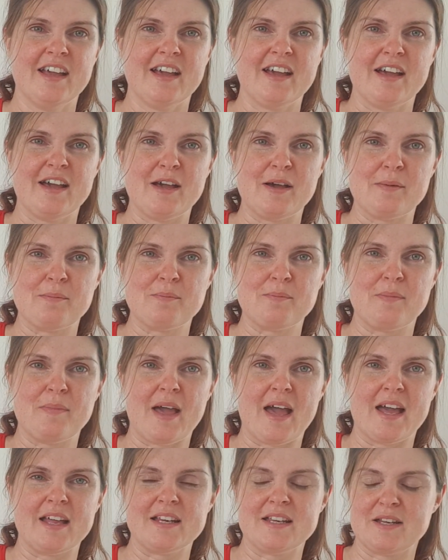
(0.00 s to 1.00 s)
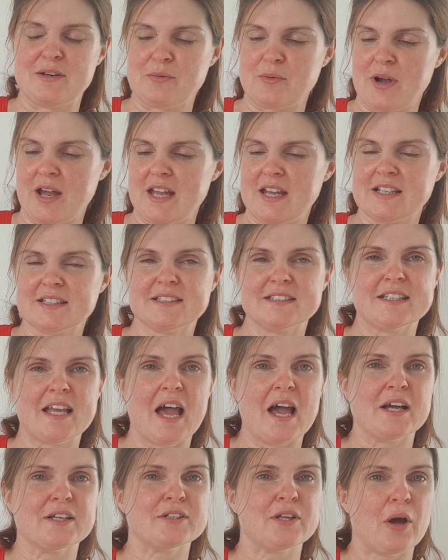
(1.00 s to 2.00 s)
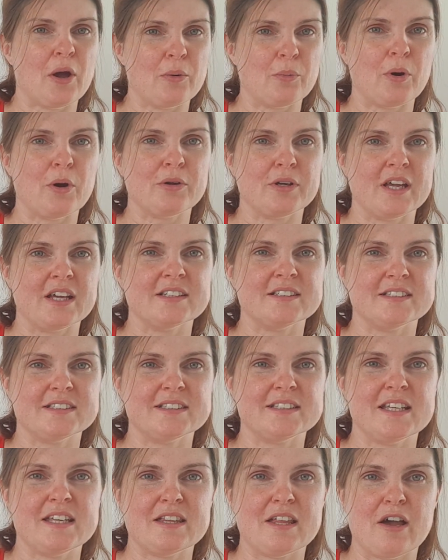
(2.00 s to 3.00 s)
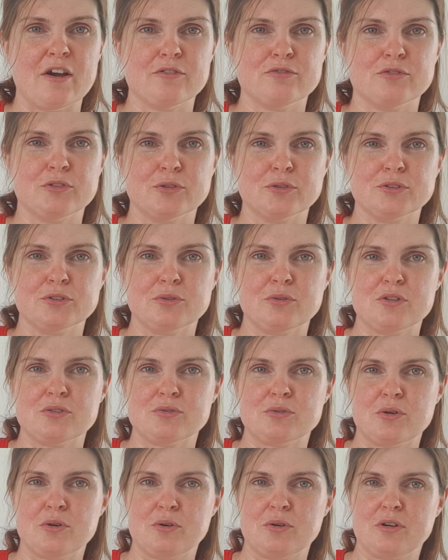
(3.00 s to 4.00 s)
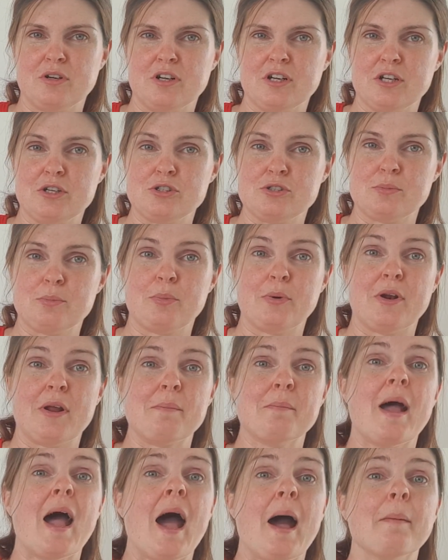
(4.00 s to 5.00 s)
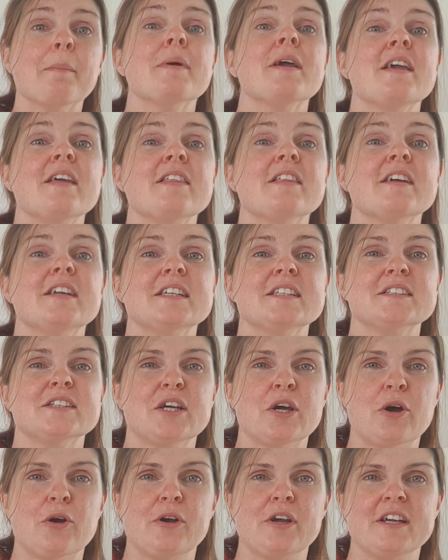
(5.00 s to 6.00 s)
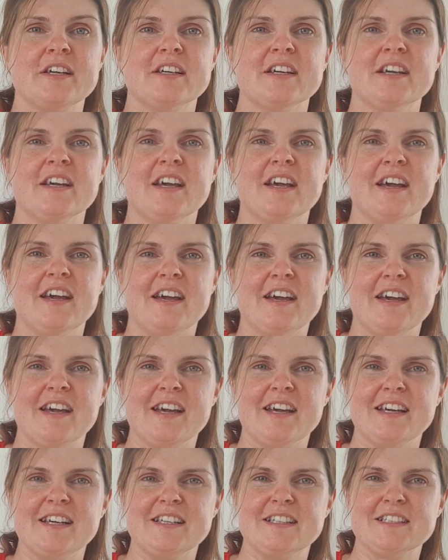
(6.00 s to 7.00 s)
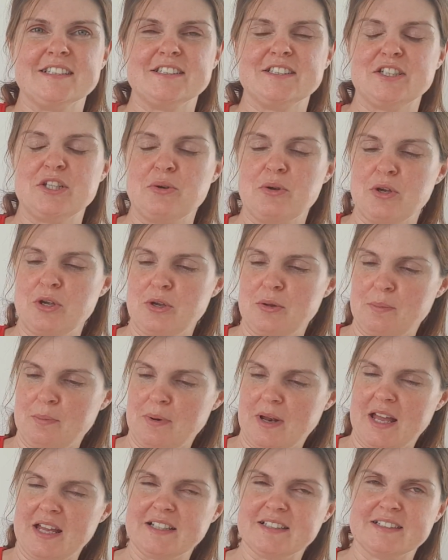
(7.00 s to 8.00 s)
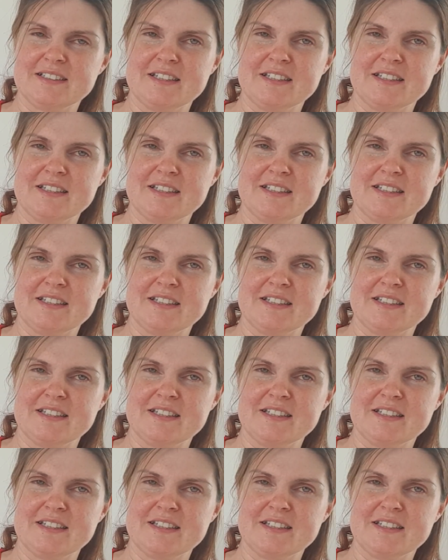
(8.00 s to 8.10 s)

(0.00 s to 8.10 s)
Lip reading: And in a way it's sad that I won't get to see that full to its true conclusion, but I'm happy that he's going to a good place.